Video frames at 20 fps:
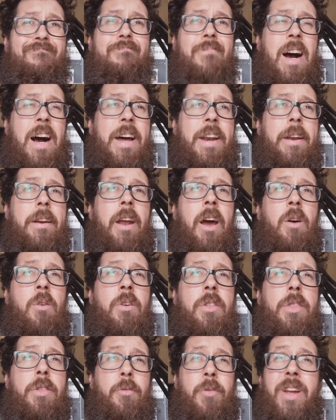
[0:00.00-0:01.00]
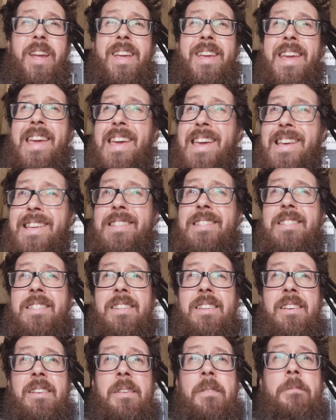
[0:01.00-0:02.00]
I don't know, 3
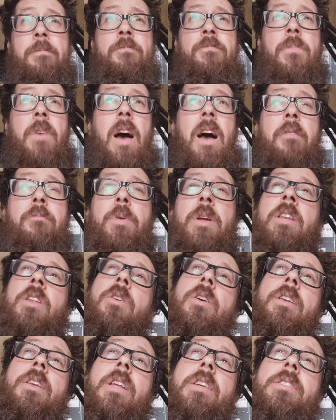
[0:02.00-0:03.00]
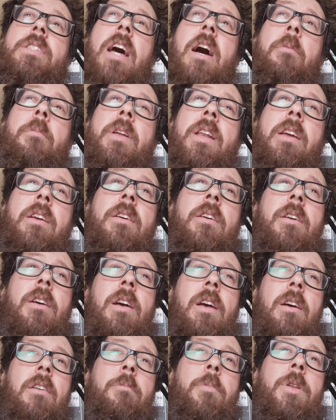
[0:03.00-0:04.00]
years. I've been doing this how many?
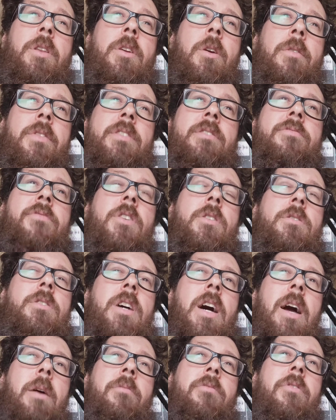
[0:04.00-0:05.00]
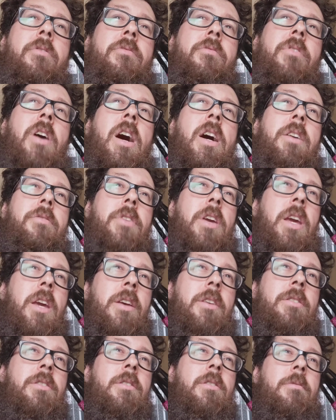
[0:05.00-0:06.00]
Been doing this full time for 5
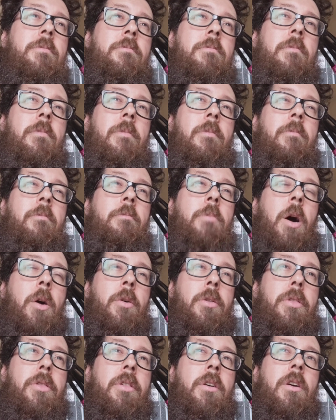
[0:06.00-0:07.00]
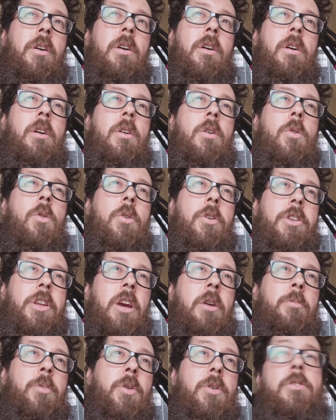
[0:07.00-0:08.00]
years, both
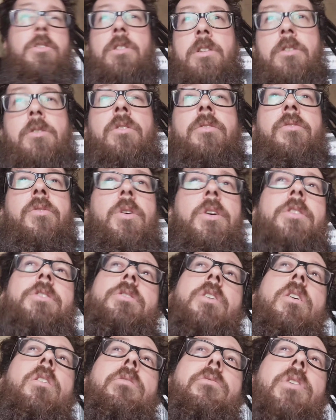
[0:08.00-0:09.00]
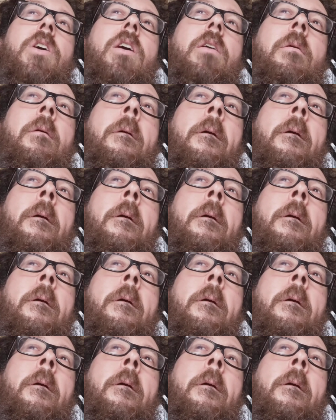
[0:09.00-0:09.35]
audiobooks and other voiceover.